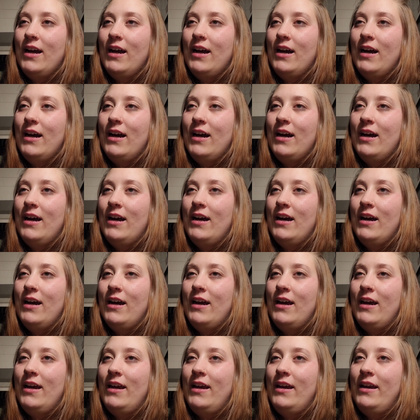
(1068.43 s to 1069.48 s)

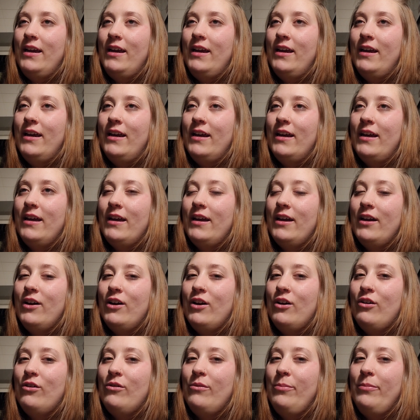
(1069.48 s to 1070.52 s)
I
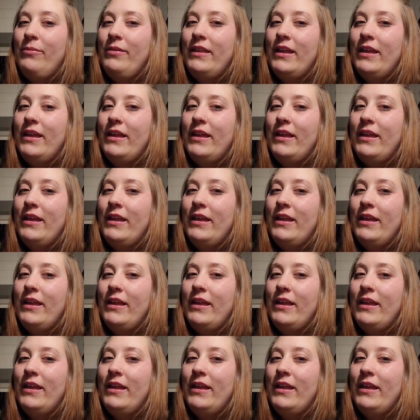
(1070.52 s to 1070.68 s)
hope